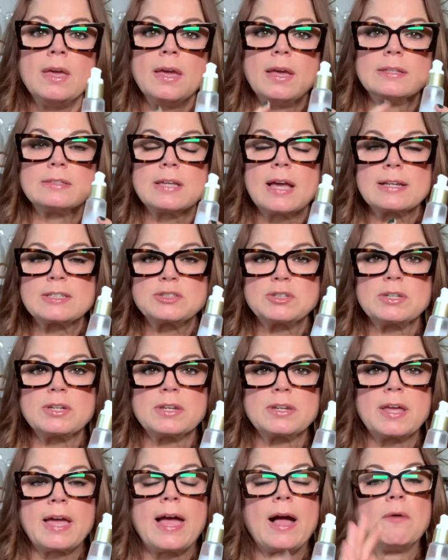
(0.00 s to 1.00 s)
It's actually
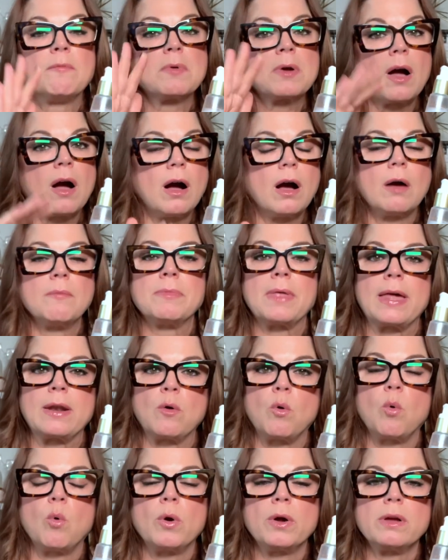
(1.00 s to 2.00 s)
gonna help calm that
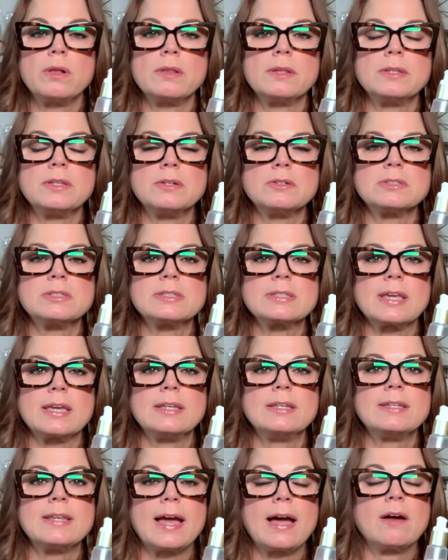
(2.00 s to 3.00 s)
oil in your
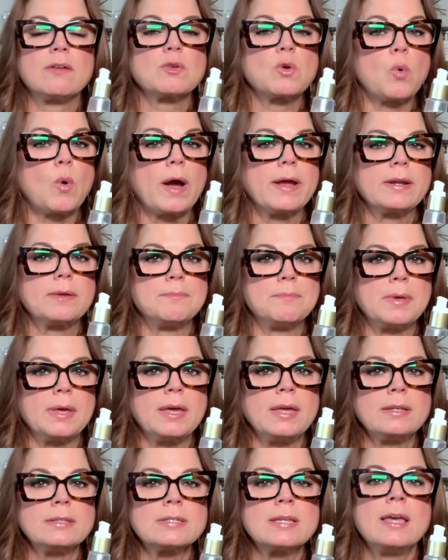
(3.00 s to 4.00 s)
skin down quite a
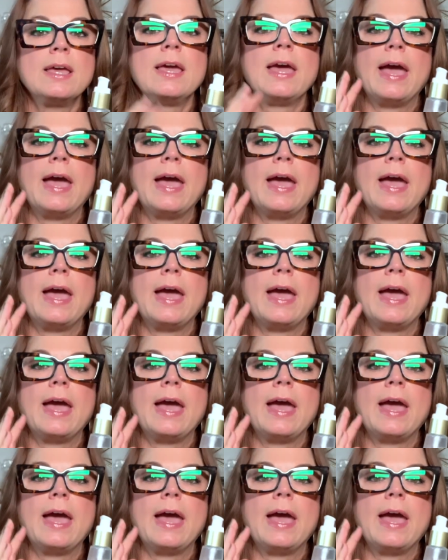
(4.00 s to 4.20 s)
bit,